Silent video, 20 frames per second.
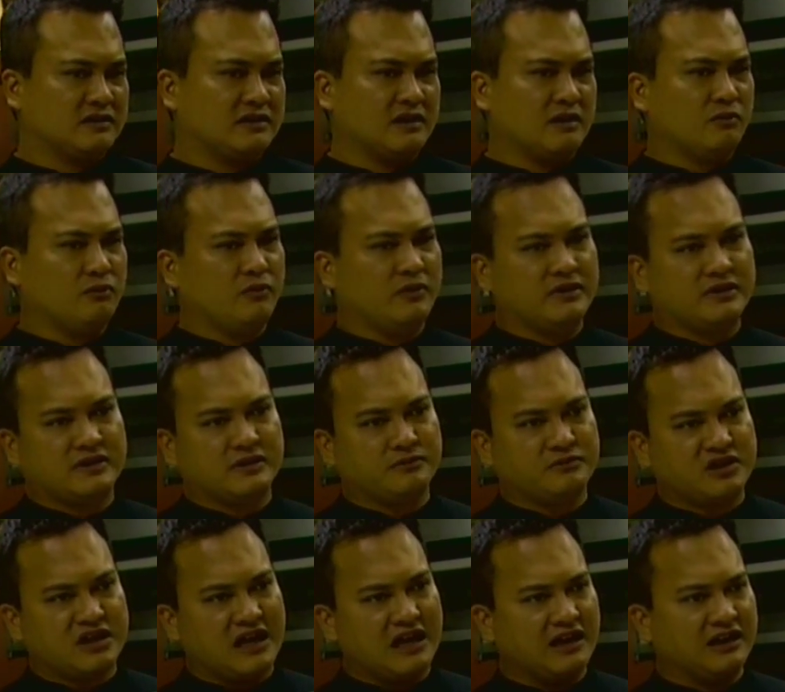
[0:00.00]
Some with
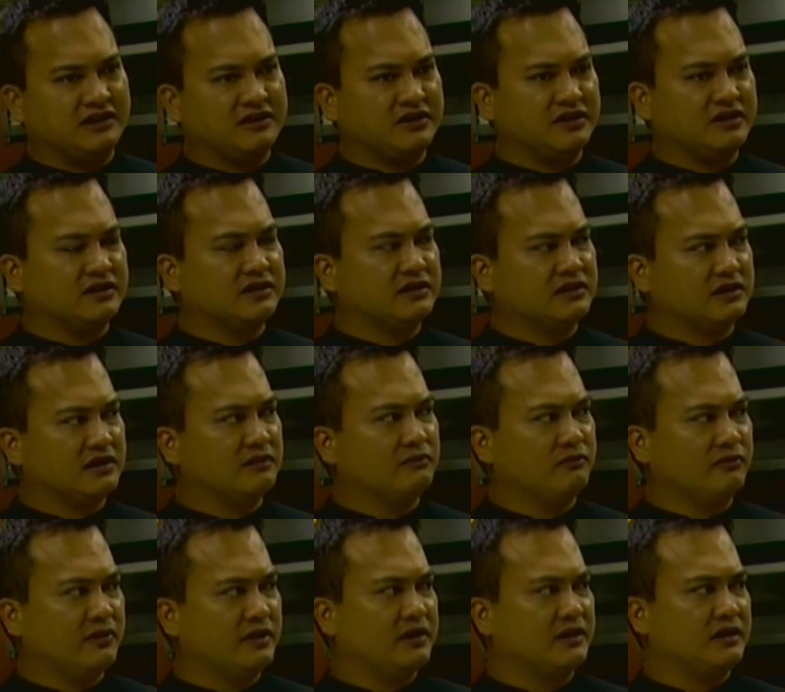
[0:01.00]
some challenges, some
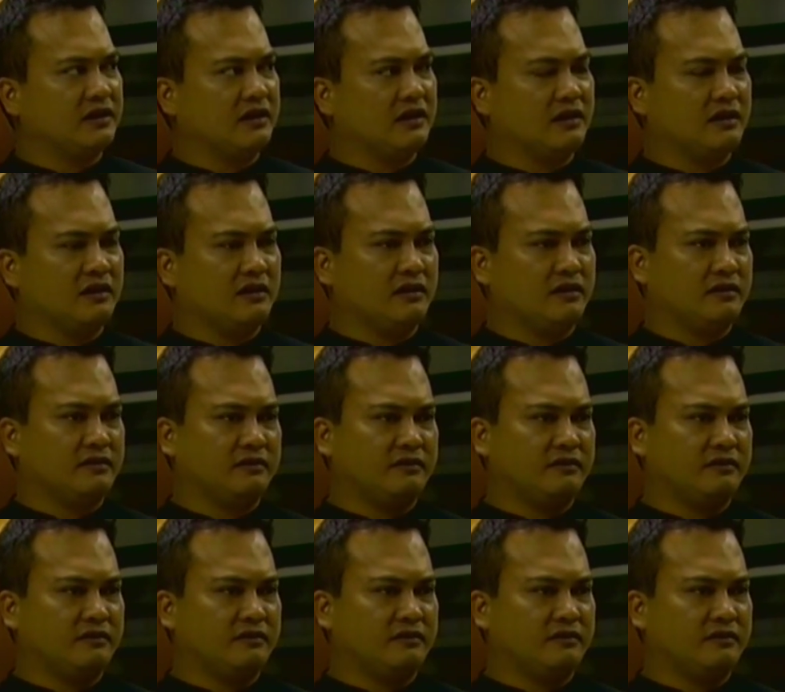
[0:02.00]
with uh,